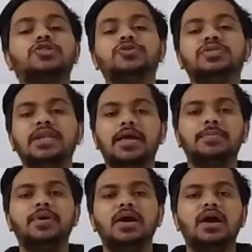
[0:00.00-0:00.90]
to
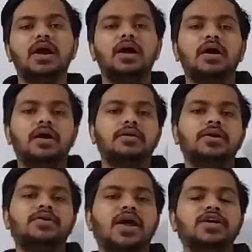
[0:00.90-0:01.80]
sleep,
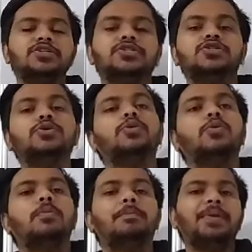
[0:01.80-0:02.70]
they tries
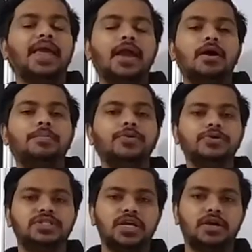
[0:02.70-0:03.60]
to play a
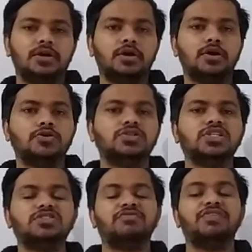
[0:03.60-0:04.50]
music to
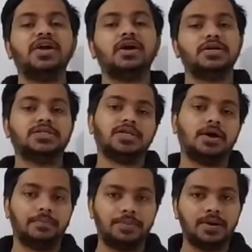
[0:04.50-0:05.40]
just wake us
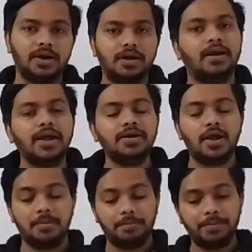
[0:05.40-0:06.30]
up,
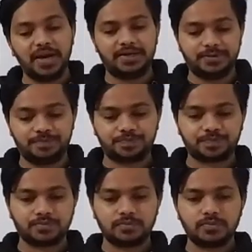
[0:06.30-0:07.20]
right?
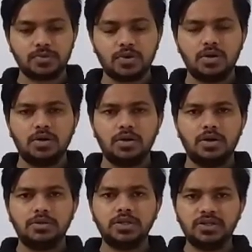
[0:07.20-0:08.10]
But
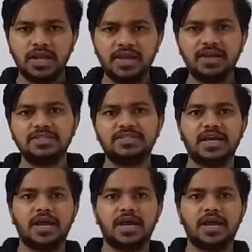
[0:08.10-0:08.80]
the thing is